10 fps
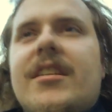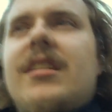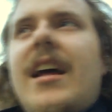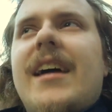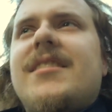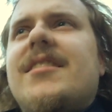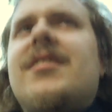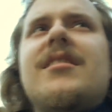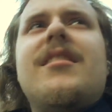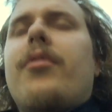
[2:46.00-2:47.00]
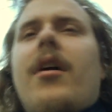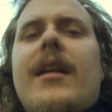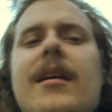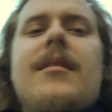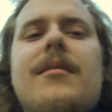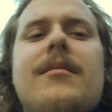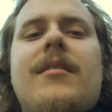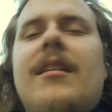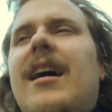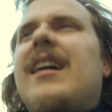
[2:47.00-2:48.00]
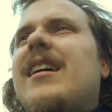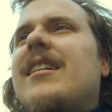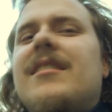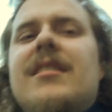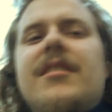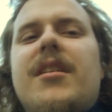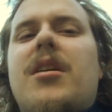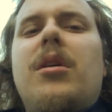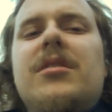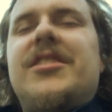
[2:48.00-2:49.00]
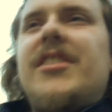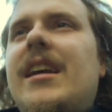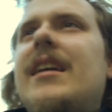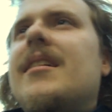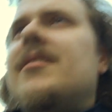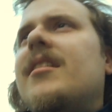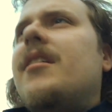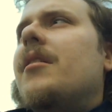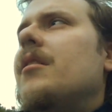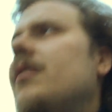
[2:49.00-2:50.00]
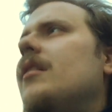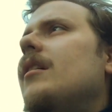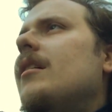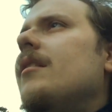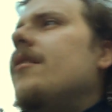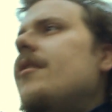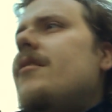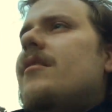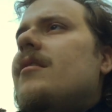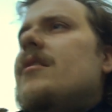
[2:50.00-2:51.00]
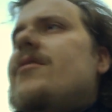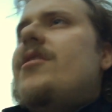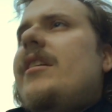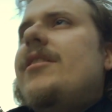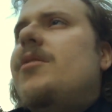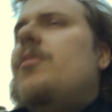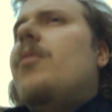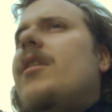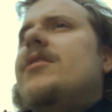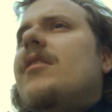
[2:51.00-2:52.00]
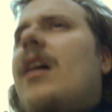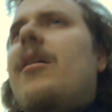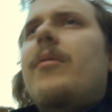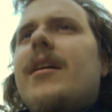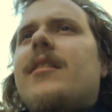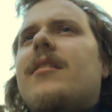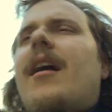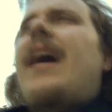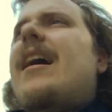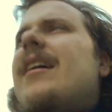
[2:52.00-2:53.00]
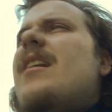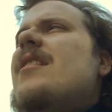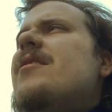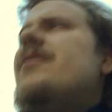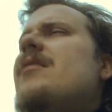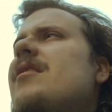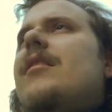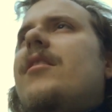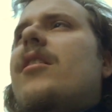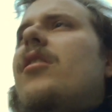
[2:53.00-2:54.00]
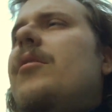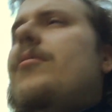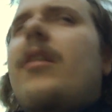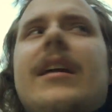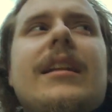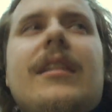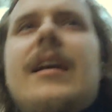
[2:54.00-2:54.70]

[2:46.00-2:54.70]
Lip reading: the class, brought in Nicole Z, a singer that she's worked a lot with, and Nicole brought in